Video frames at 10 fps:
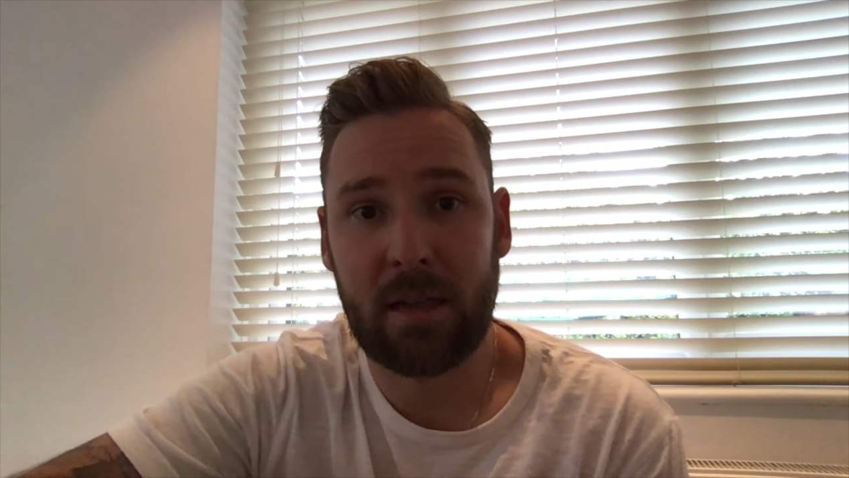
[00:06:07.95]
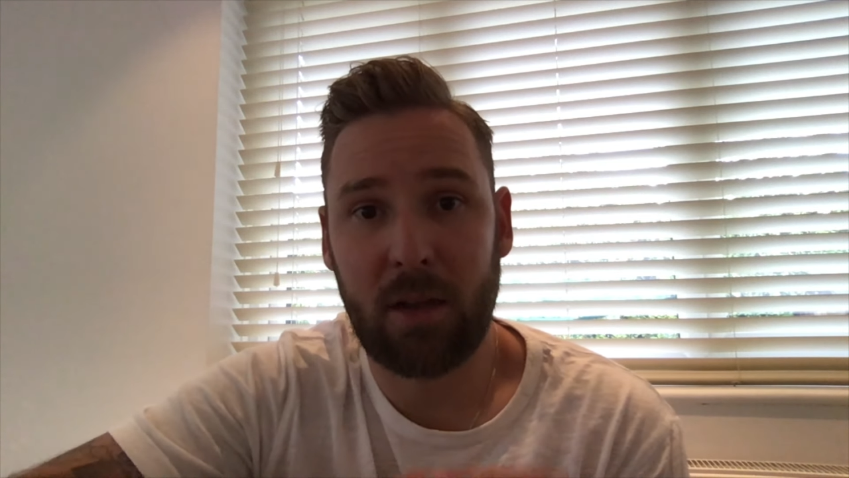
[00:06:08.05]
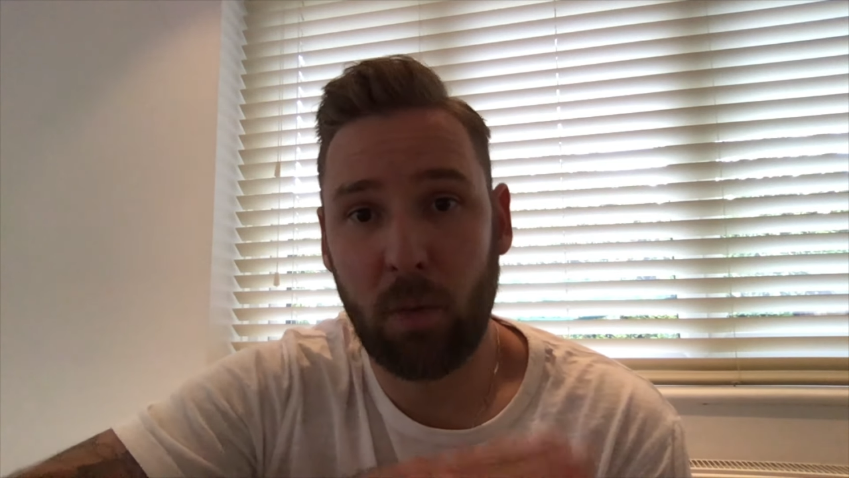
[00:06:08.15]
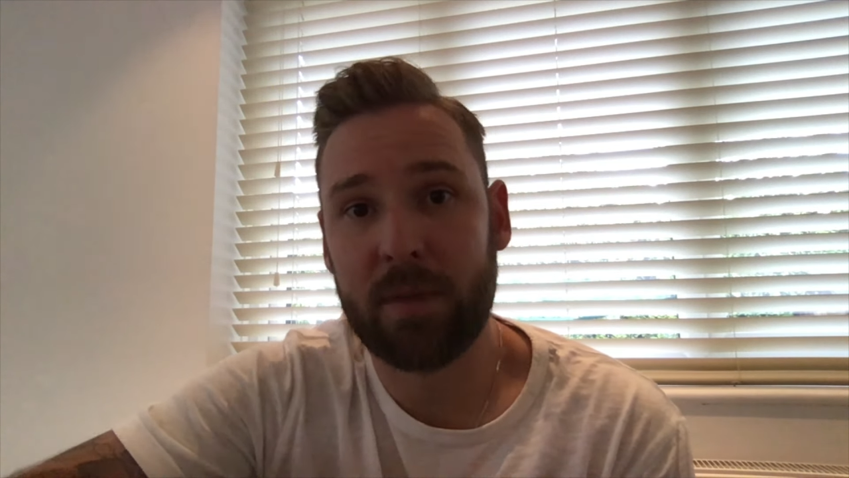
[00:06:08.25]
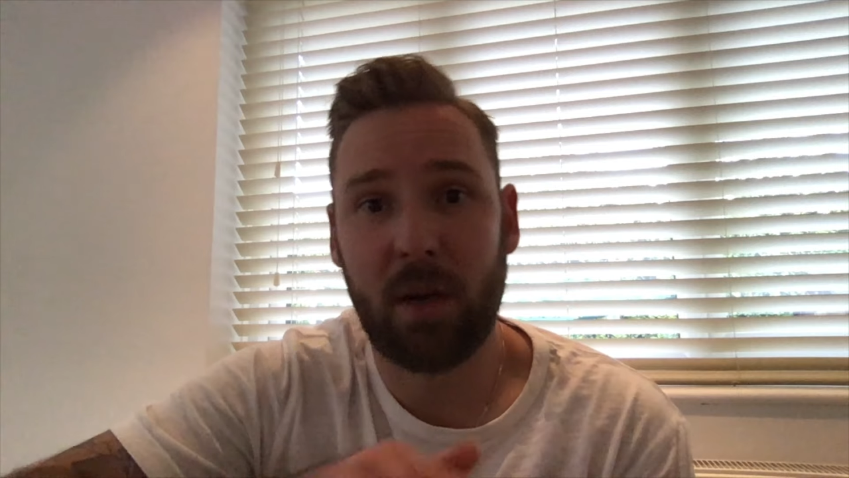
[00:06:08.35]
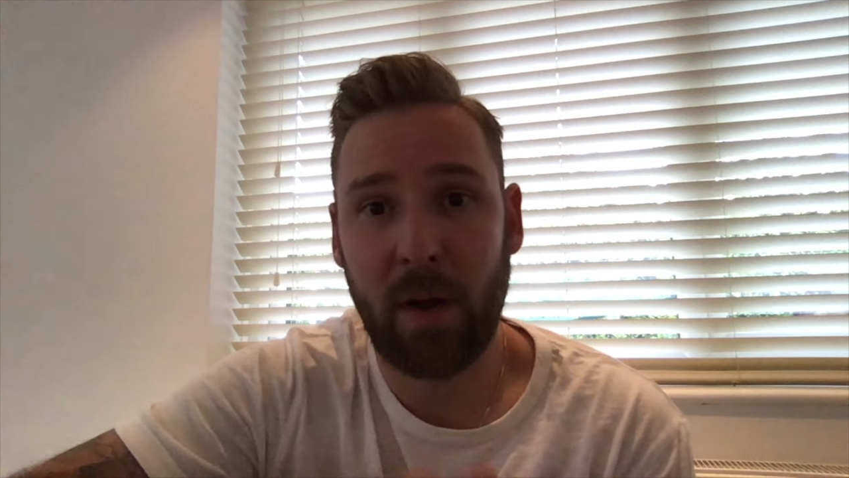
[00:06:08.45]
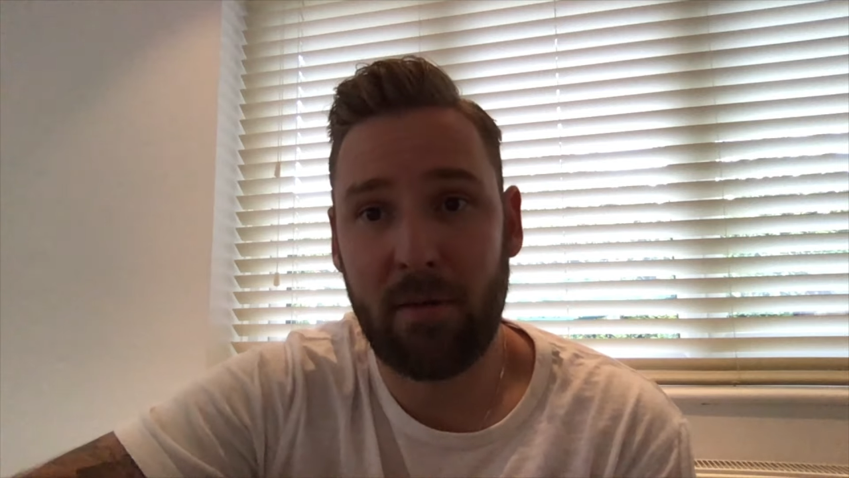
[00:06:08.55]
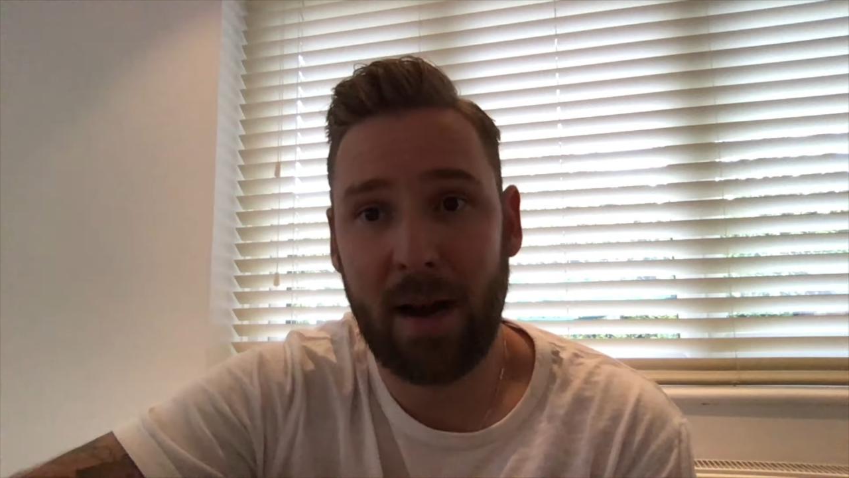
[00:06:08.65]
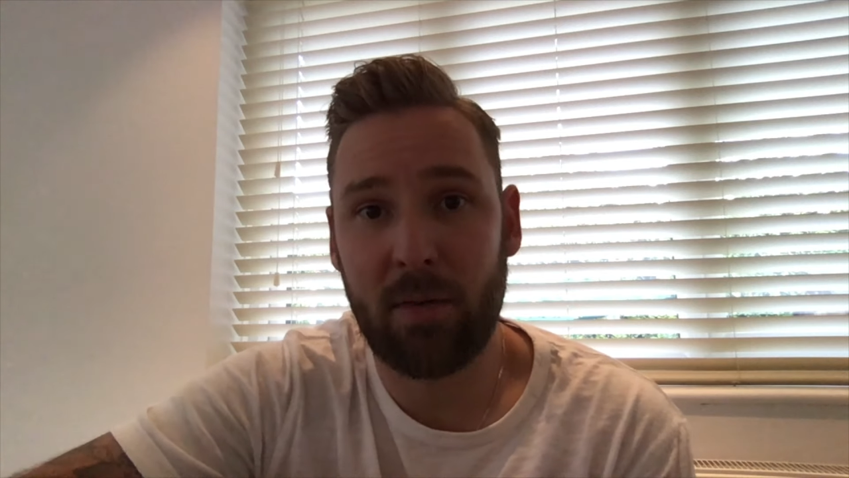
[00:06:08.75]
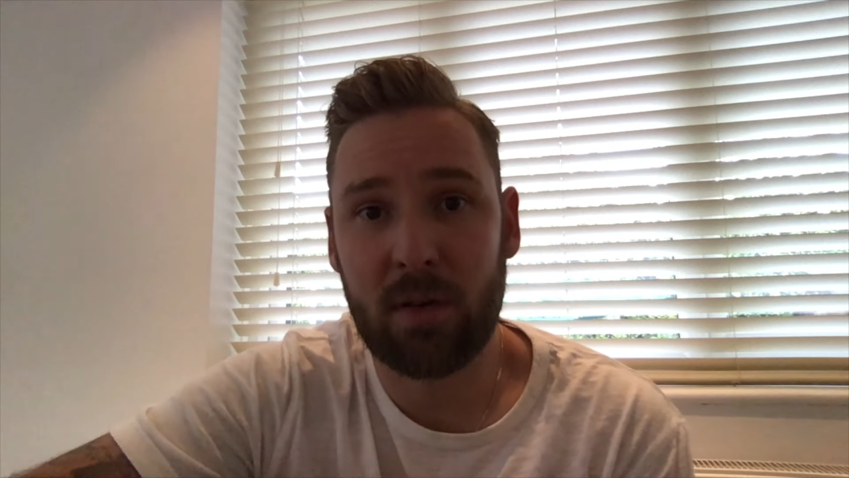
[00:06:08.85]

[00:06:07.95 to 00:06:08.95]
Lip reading: the opposite way round,